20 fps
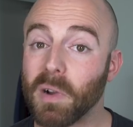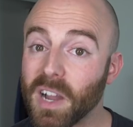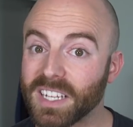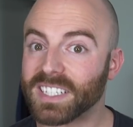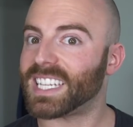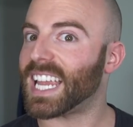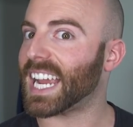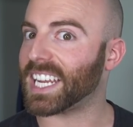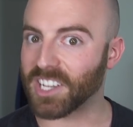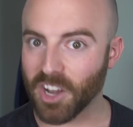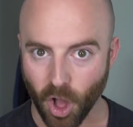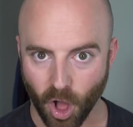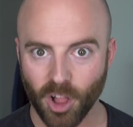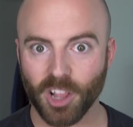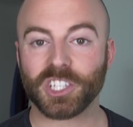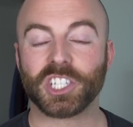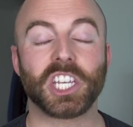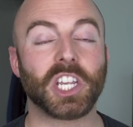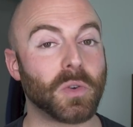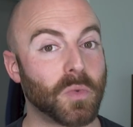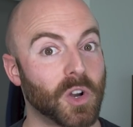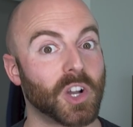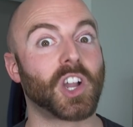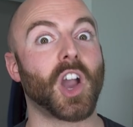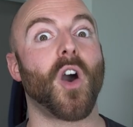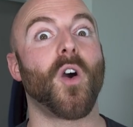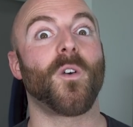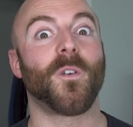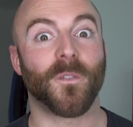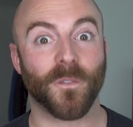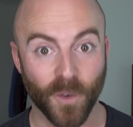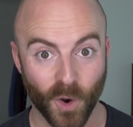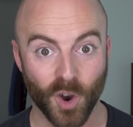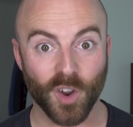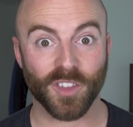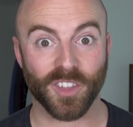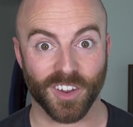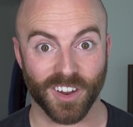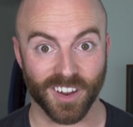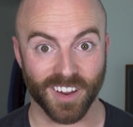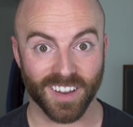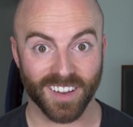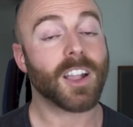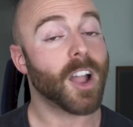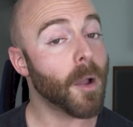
But technology will go further.